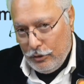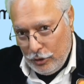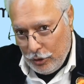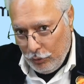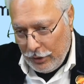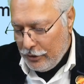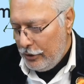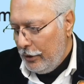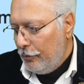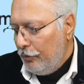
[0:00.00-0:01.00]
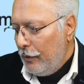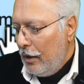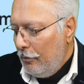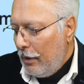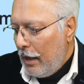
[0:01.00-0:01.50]
2 things here.
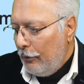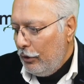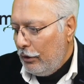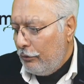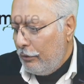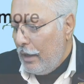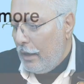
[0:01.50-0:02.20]
I